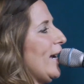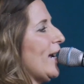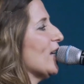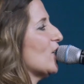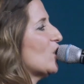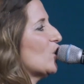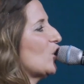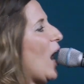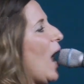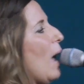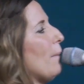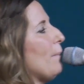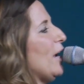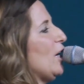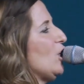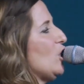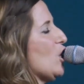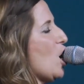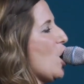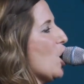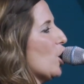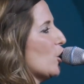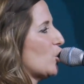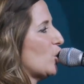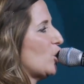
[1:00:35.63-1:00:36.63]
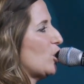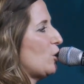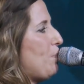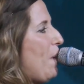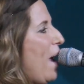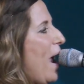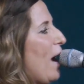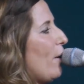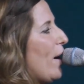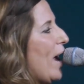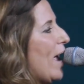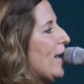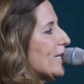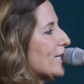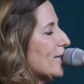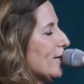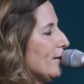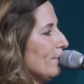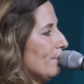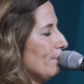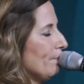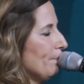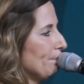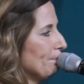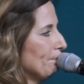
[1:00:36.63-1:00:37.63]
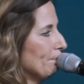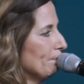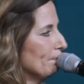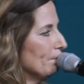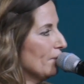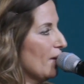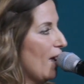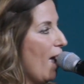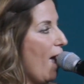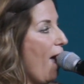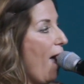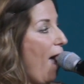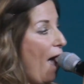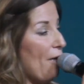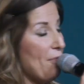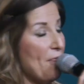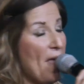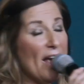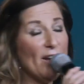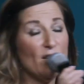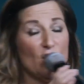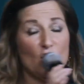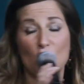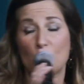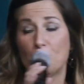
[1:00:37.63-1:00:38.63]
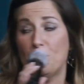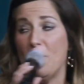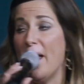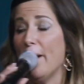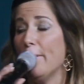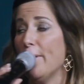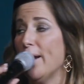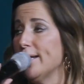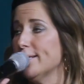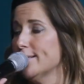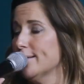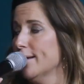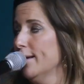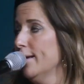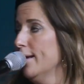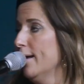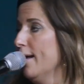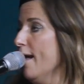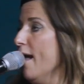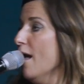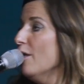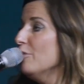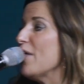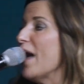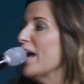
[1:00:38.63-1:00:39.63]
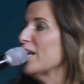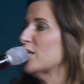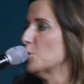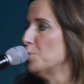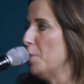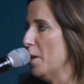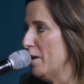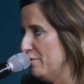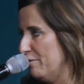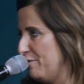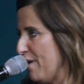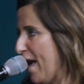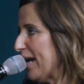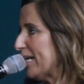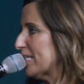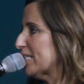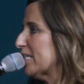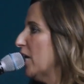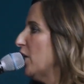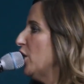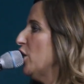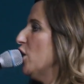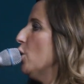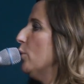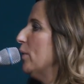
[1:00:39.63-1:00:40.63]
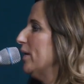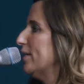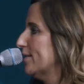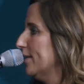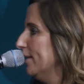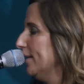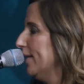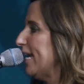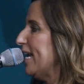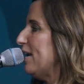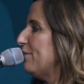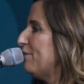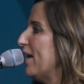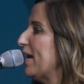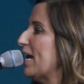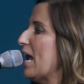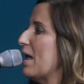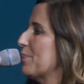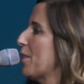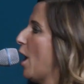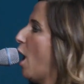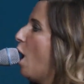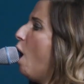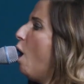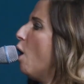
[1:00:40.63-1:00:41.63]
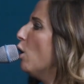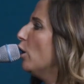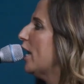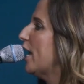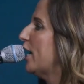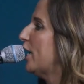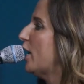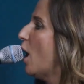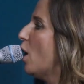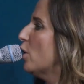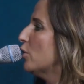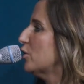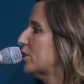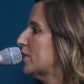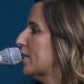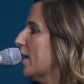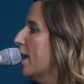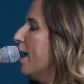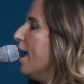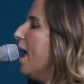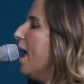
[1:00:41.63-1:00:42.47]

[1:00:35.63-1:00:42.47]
is coming to your spirit. And that spirit that's been vexing you is leaving, and the Holy Ghost